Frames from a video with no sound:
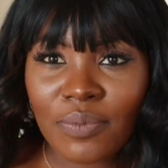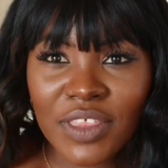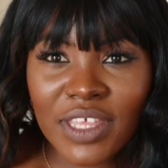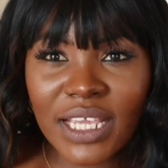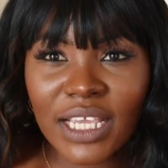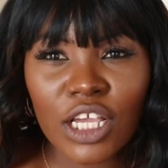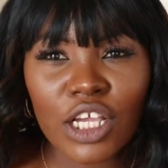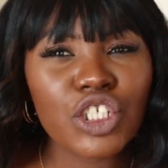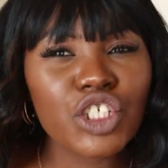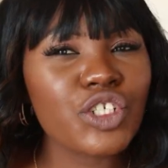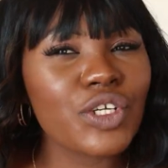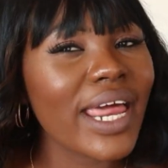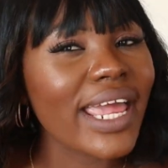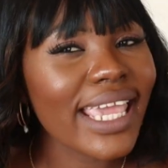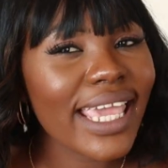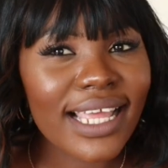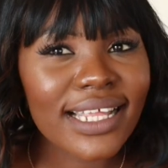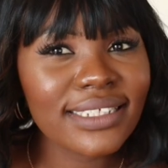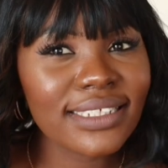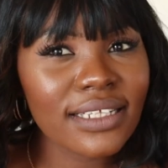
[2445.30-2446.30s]
I'm thinking, should
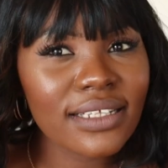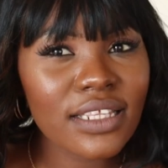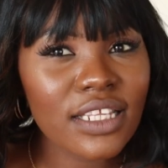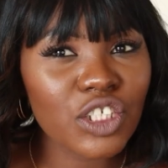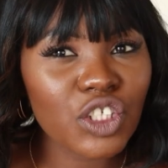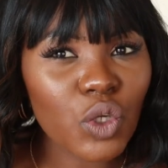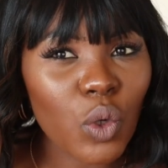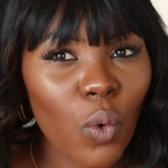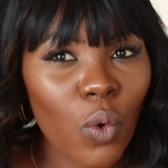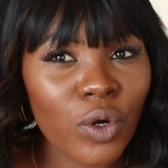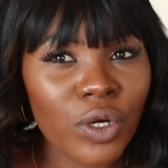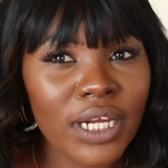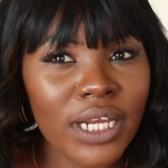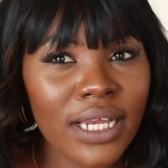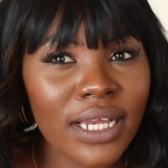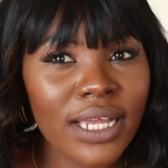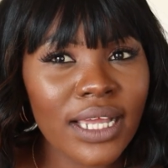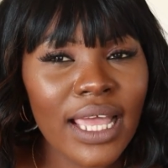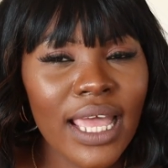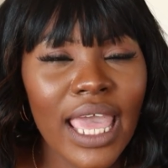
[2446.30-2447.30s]
I cancel this
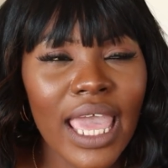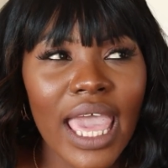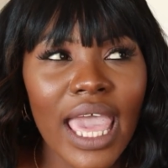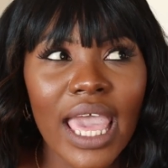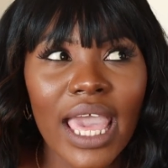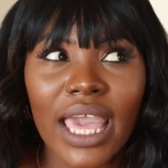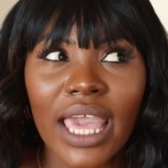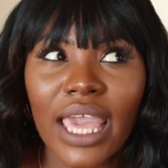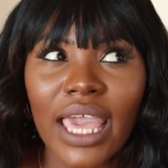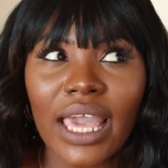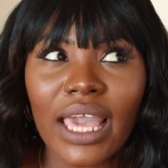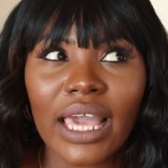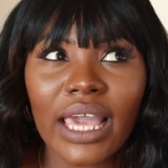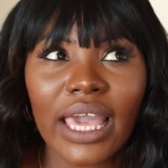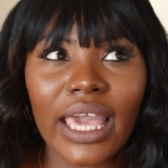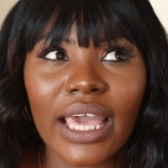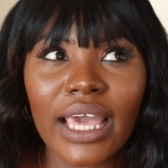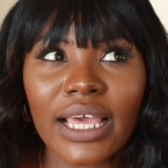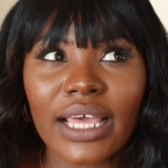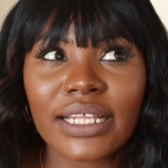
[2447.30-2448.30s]
order
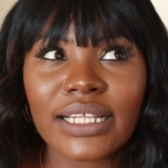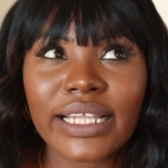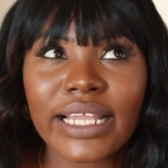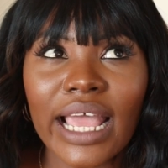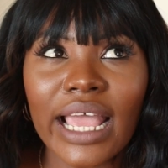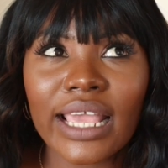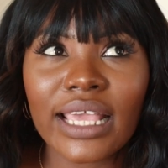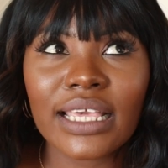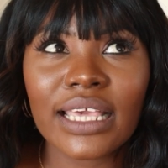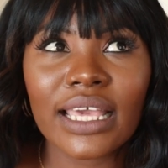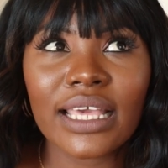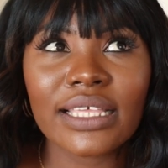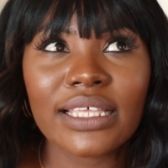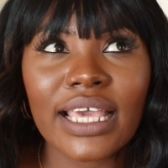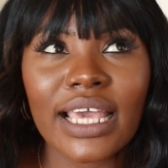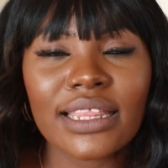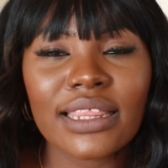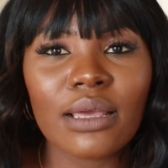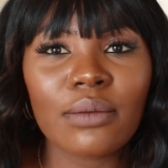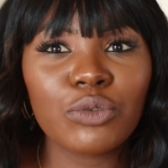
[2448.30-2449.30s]
and like
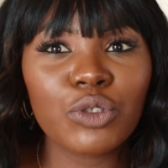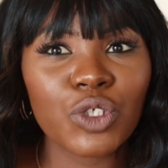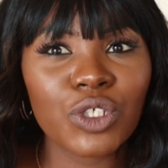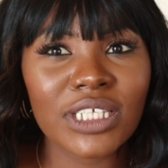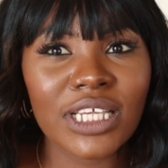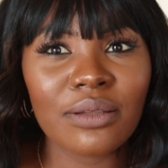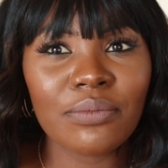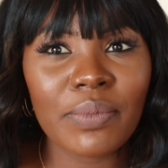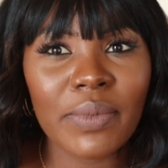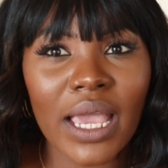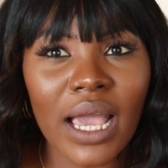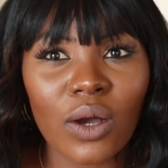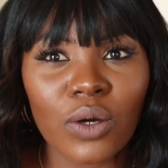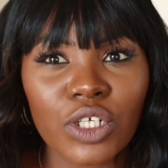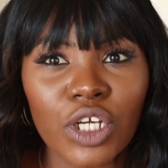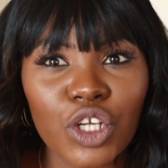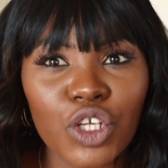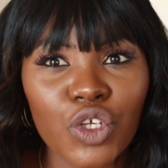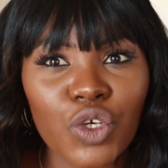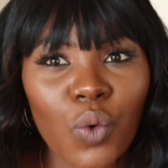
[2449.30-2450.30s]
get them to send me
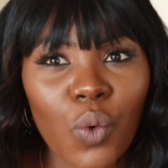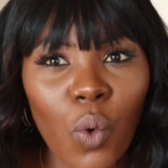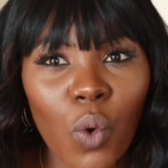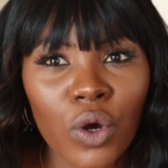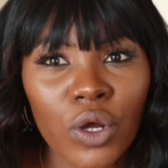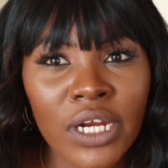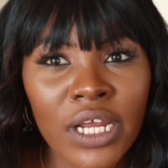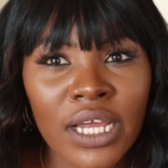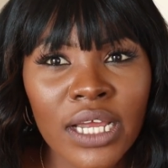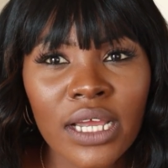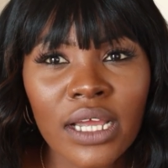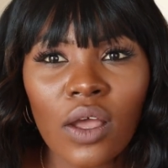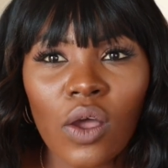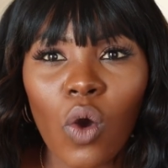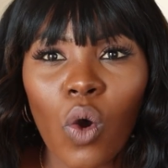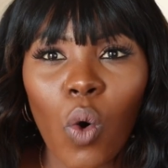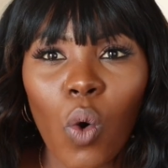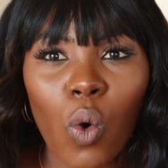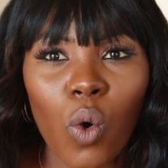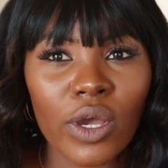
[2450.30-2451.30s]
out a new order,
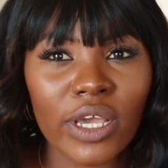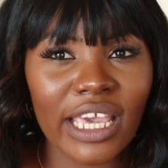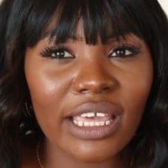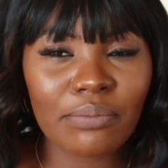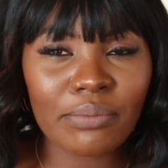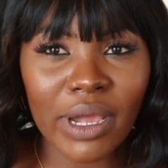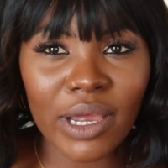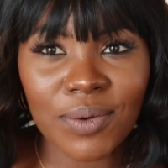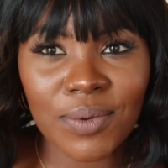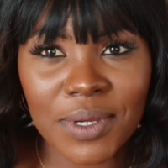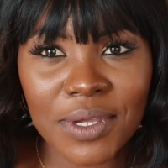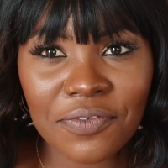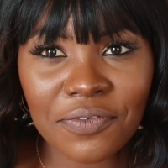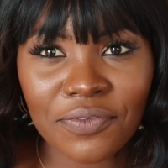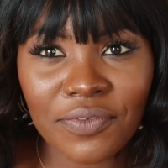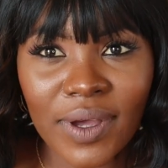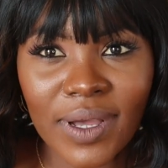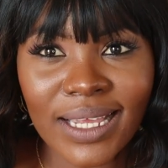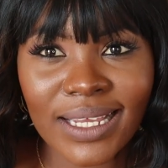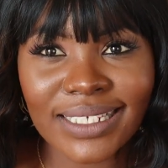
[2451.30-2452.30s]
or get my
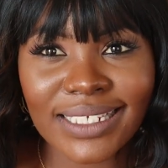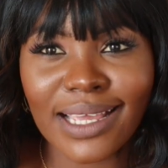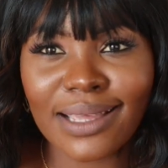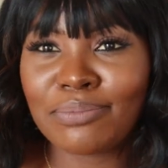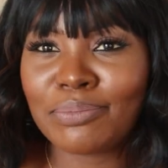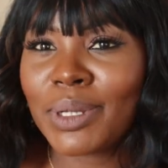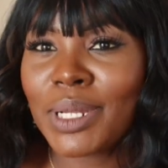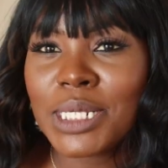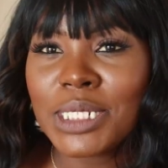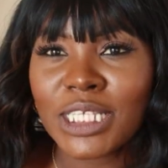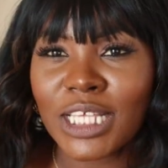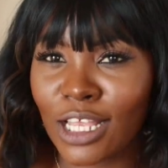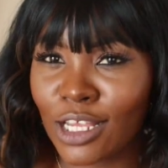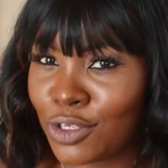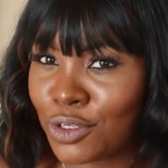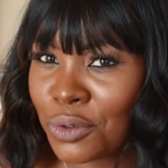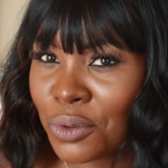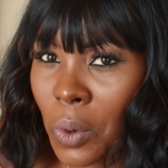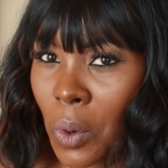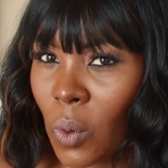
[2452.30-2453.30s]
refund and place a
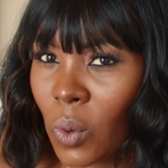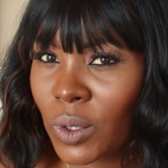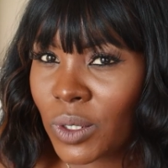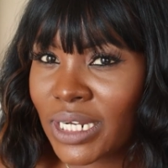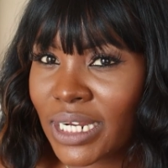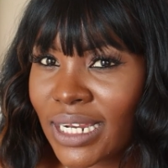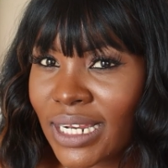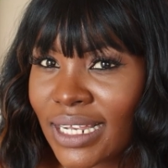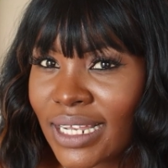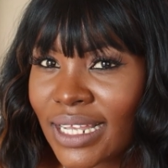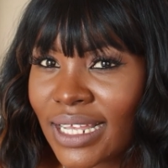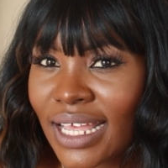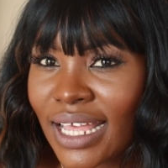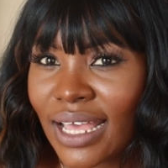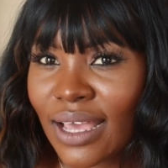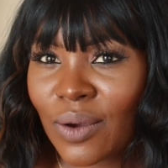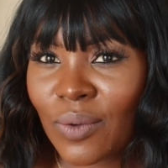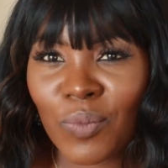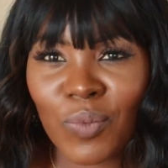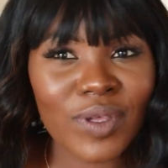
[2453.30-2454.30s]
new order
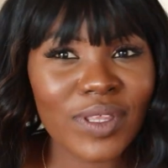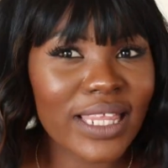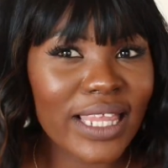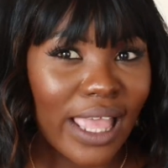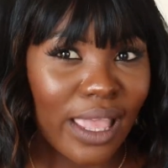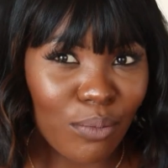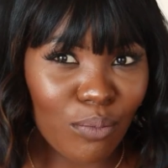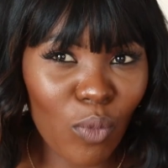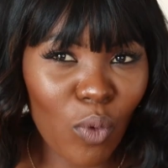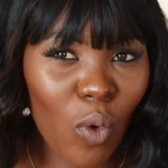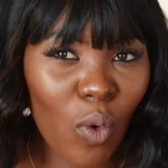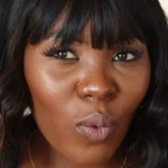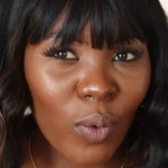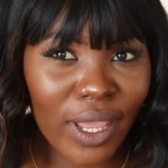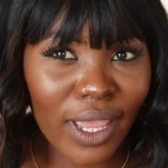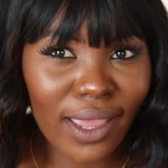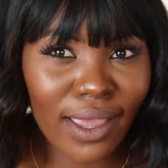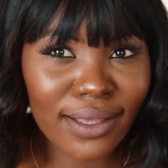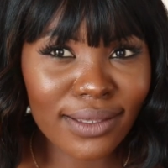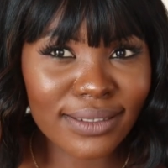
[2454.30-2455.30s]
with like more
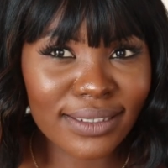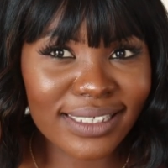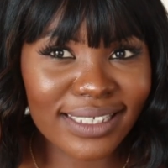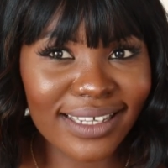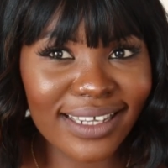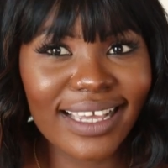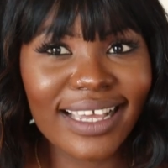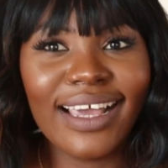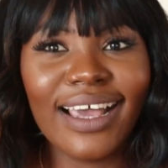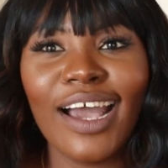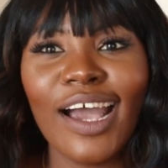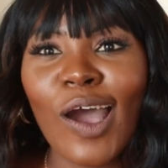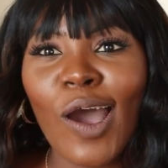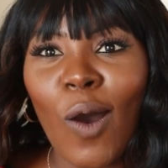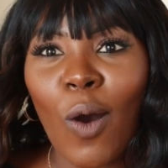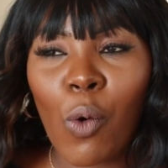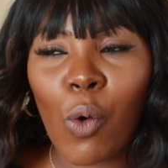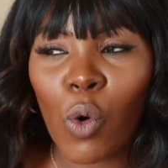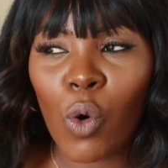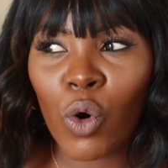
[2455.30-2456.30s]
wigs,
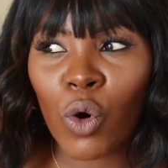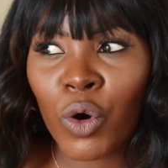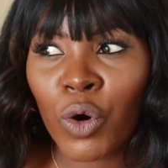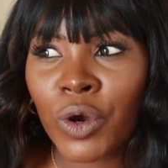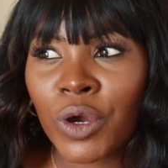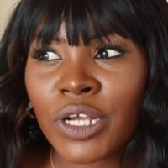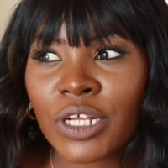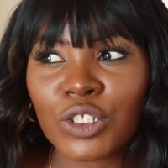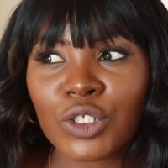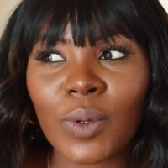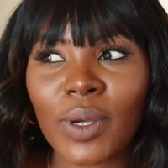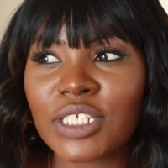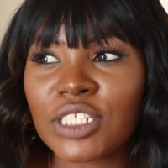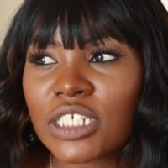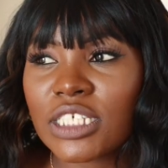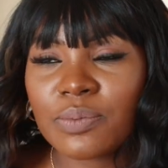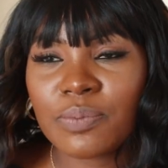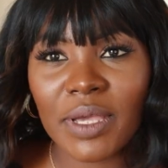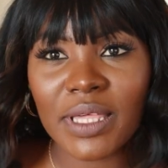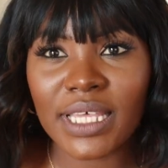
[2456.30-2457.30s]
or do I
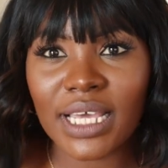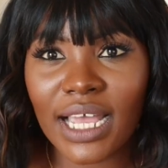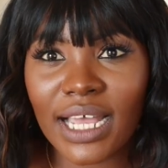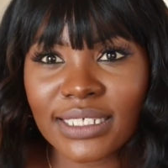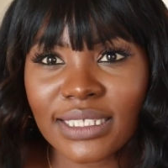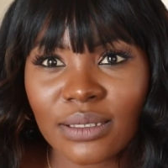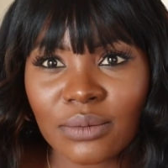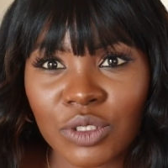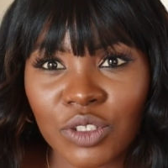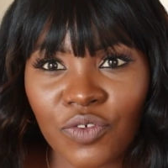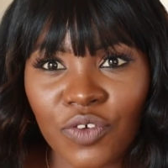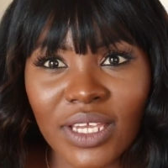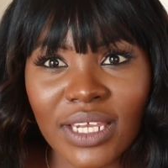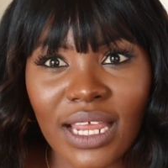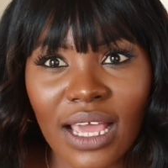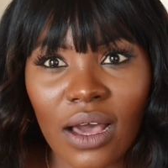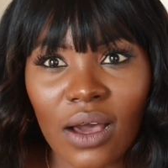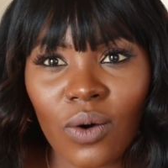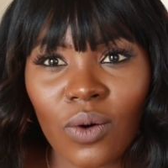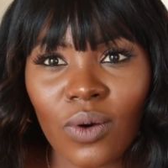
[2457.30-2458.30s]
just pay the customs fee
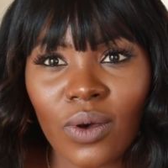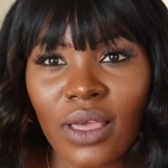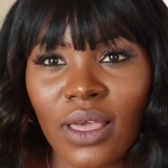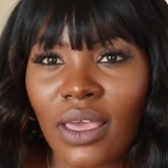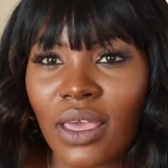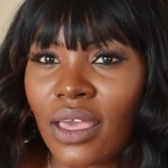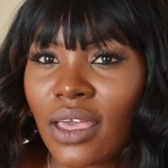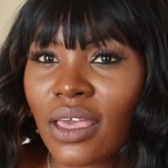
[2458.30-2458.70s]
now